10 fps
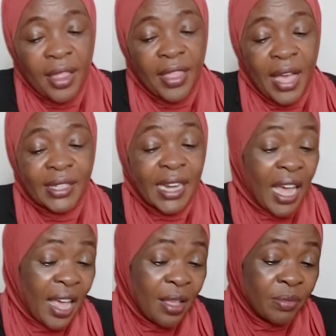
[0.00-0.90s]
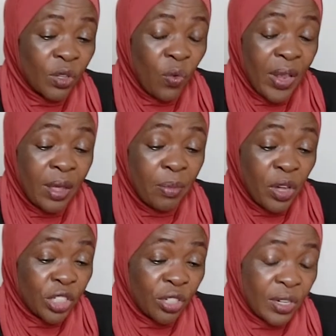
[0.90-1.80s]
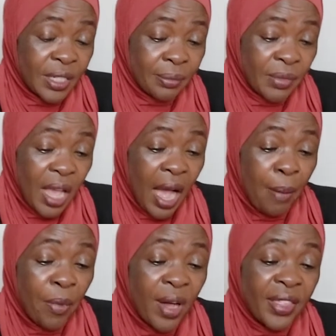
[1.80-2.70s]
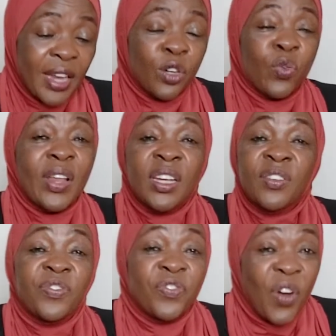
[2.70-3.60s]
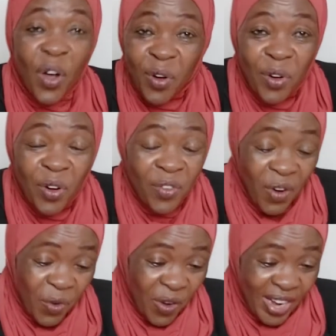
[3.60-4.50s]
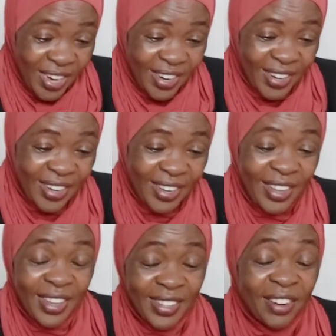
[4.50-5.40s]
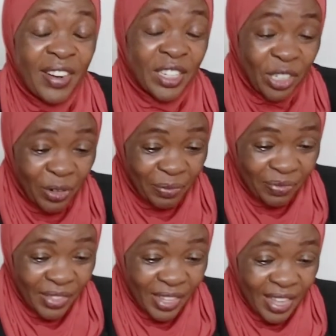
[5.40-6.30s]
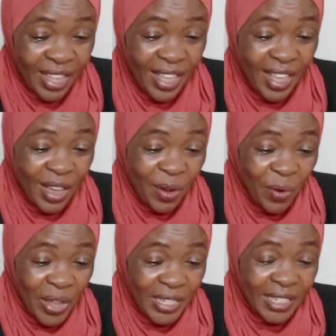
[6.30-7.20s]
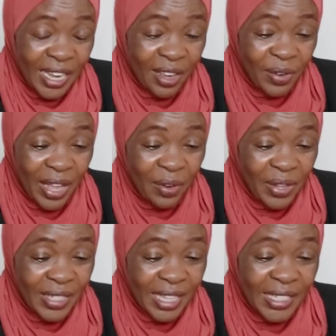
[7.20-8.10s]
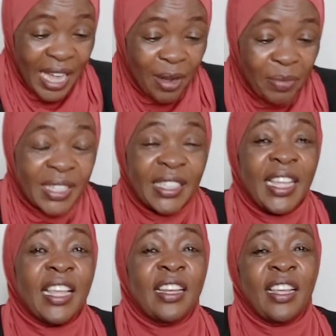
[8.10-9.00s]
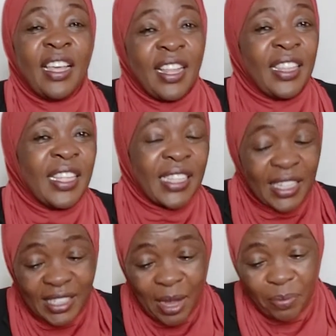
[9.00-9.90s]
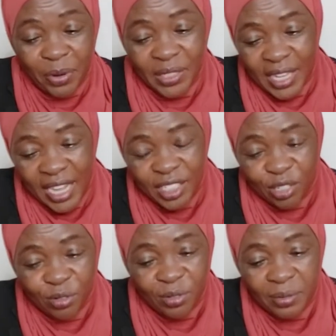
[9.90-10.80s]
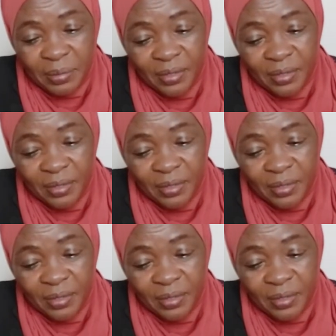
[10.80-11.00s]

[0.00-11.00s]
There are times when emotions are more than 24 over 1, the ratio. This can be seen in these examples. He has 2.